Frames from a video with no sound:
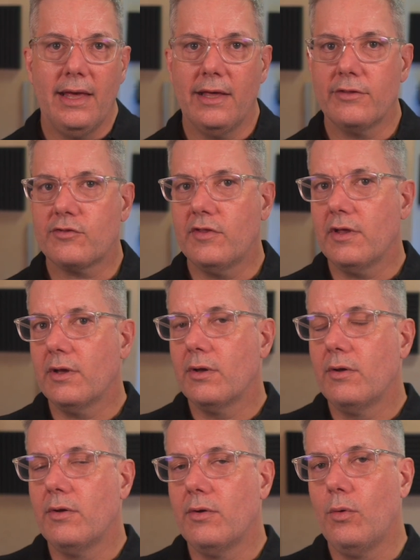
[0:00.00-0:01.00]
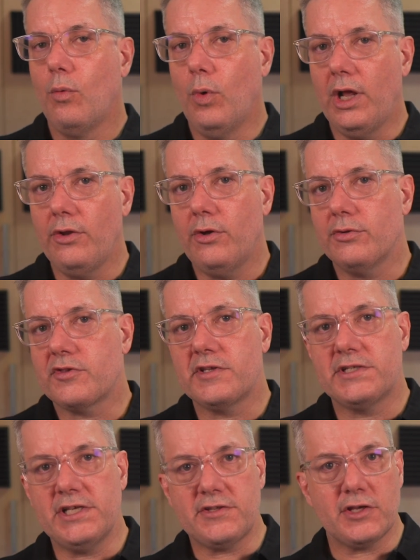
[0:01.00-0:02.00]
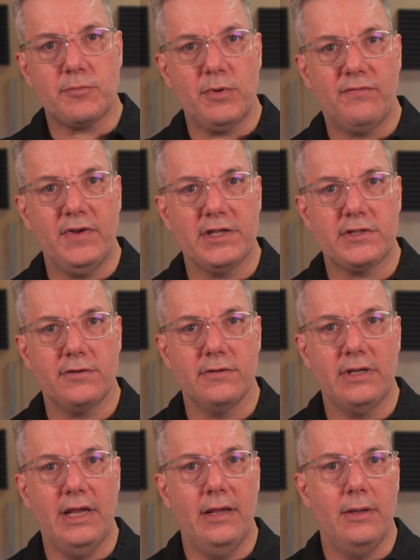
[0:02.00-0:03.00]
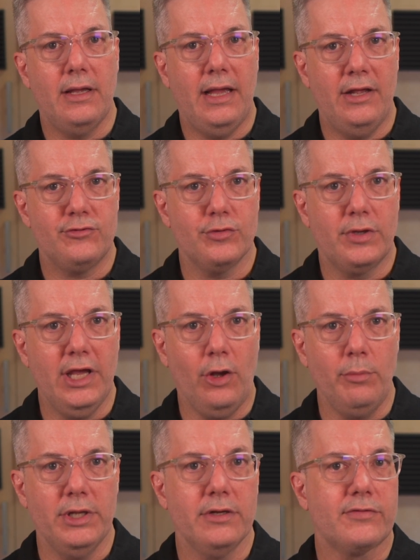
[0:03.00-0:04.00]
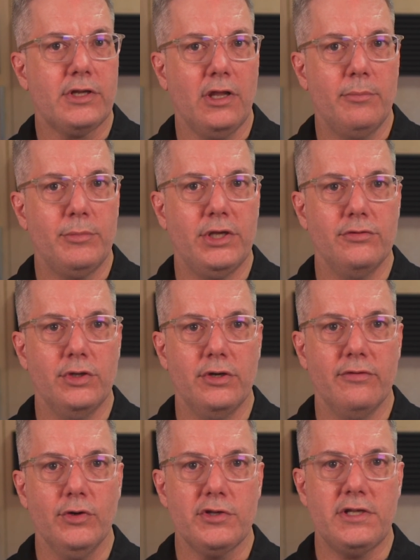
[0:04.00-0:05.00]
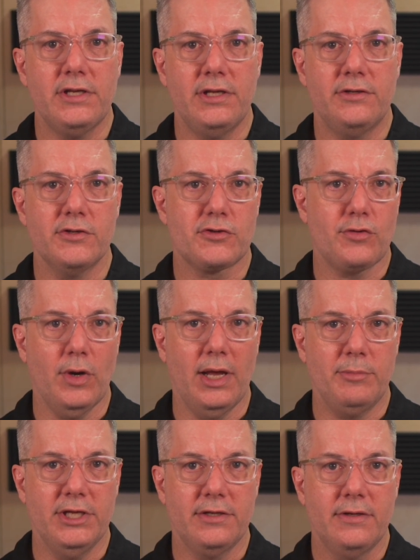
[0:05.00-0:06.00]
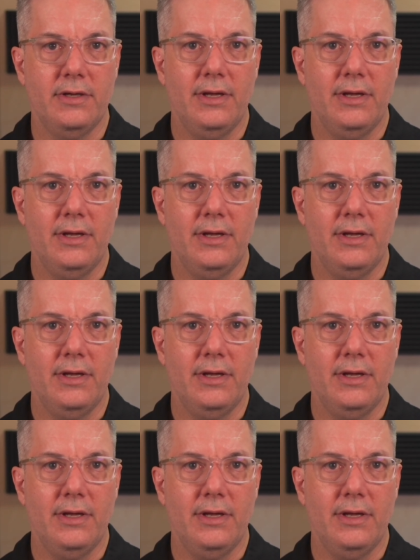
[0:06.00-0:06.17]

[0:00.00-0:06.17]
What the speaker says: As the well-known statistics professor Andrew Gelman of Columbia University described it,